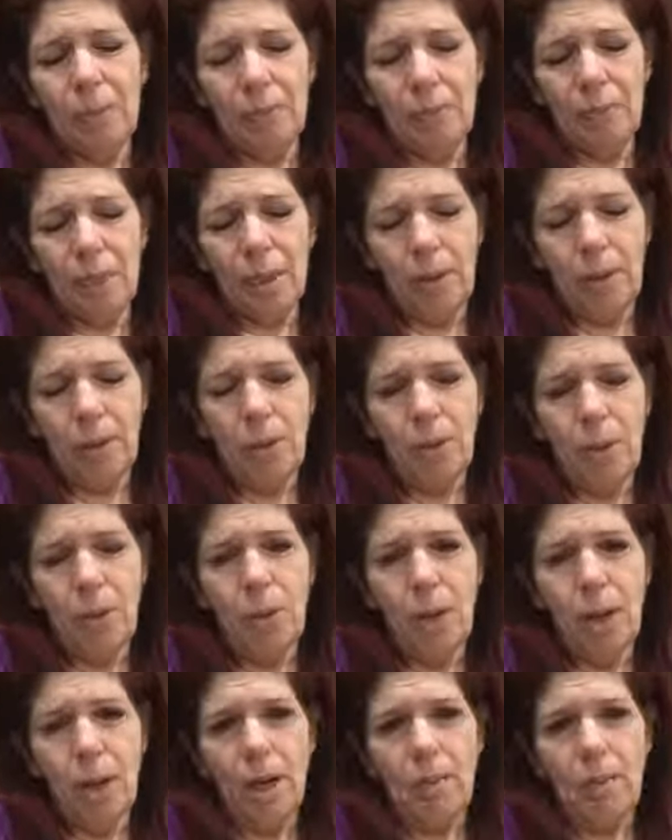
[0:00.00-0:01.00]
even
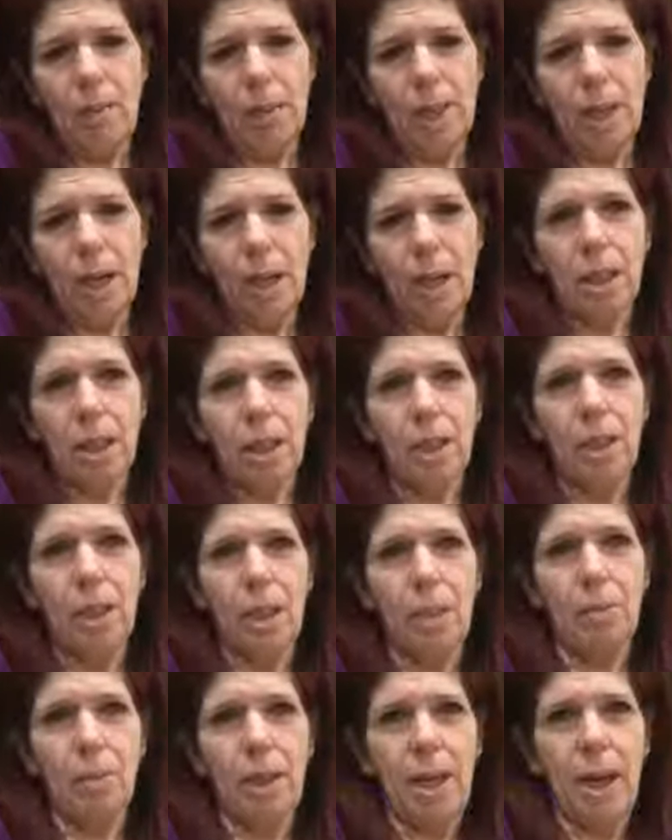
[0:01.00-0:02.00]
though I've been telling
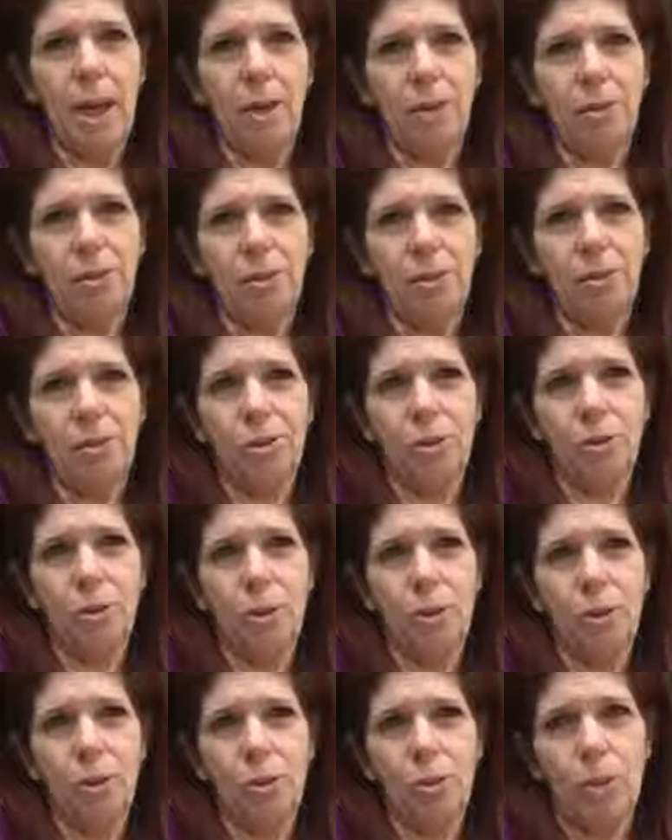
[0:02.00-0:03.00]
them now since
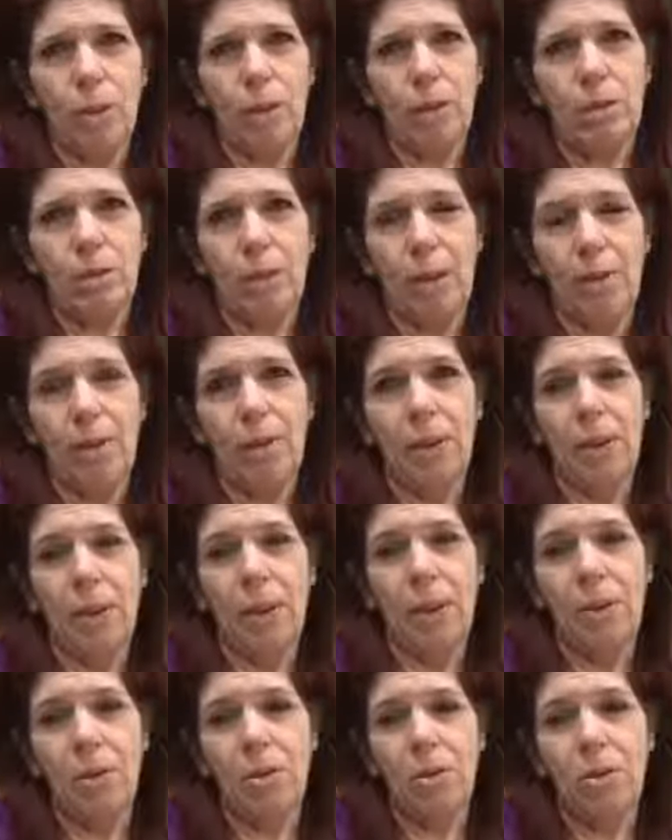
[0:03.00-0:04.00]
November 27th,
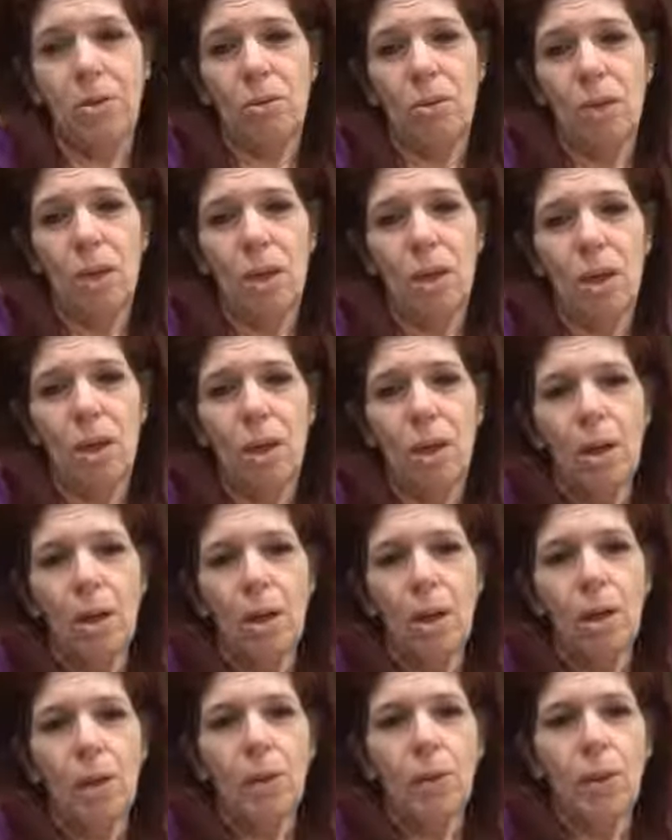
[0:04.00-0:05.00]
I knew
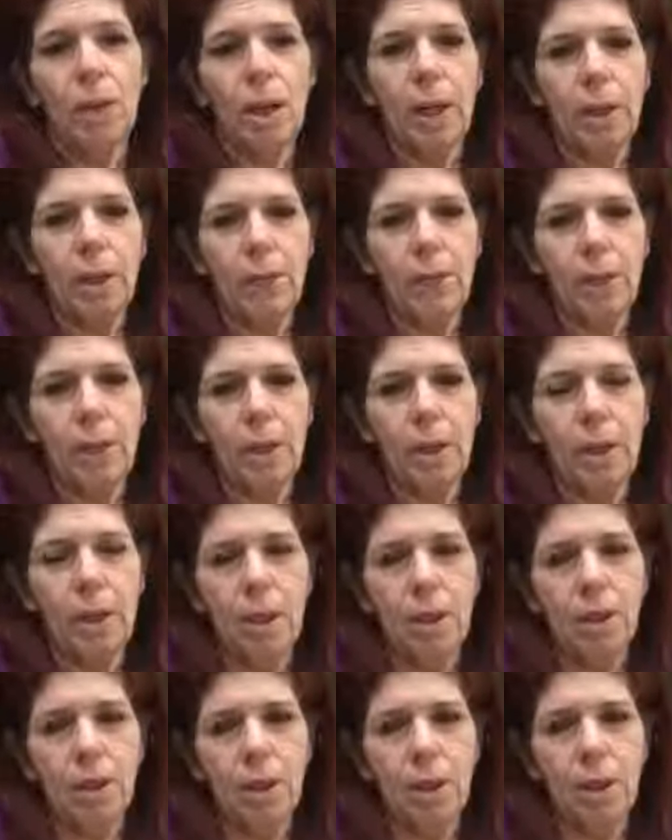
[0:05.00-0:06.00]
when I got the
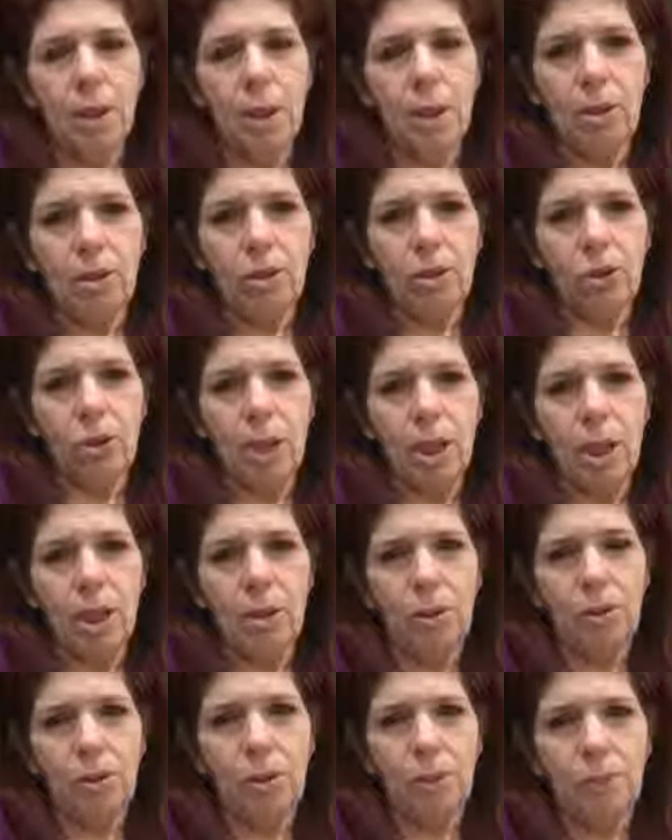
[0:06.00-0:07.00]
concussion, things changed.